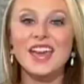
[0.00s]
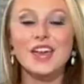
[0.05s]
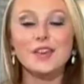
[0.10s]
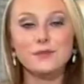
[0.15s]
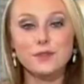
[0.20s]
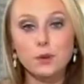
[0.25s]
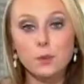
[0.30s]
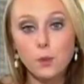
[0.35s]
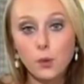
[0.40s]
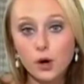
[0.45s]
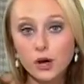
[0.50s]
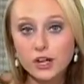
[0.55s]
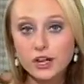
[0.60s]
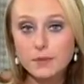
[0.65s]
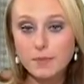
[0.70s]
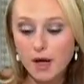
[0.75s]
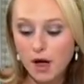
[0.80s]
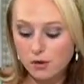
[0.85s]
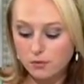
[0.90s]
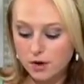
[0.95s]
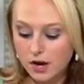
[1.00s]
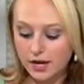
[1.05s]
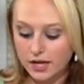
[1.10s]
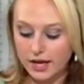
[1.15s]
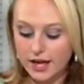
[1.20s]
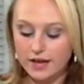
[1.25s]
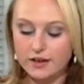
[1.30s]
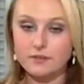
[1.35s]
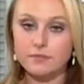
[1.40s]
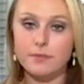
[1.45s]
If you're worried about
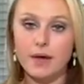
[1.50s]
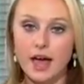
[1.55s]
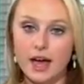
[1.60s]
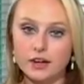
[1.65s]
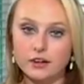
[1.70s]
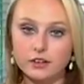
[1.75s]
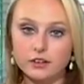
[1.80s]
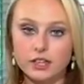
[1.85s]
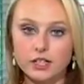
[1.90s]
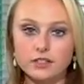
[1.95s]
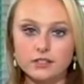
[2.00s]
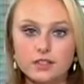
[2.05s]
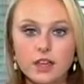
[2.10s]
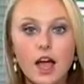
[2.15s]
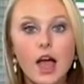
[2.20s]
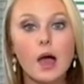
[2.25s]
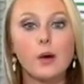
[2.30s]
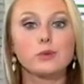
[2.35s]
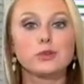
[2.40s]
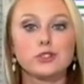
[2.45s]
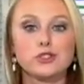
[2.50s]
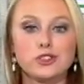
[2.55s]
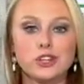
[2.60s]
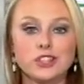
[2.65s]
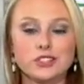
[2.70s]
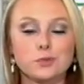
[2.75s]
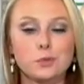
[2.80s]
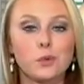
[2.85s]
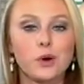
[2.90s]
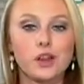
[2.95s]
running out of batteries, I would
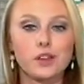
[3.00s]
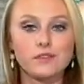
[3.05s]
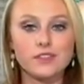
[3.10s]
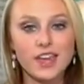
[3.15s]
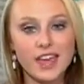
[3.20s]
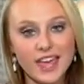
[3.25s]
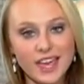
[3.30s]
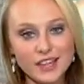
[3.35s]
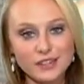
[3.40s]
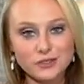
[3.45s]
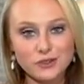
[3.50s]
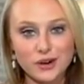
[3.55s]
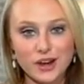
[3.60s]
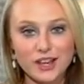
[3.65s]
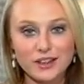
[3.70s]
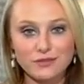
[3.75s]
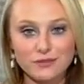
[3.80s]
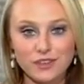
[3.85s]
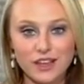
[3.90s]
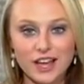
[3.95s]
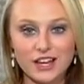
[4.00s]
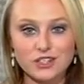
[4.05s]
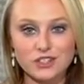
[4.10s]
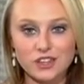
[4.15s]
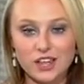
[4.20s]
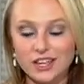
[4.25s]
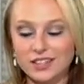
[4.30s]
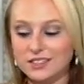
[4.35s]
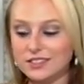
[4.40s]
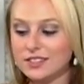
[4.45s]
suggest one of the hand crank
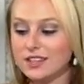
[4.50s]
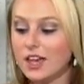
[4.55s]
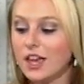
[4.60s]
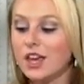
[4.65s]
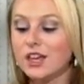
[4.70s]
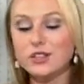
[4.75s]
flashlights.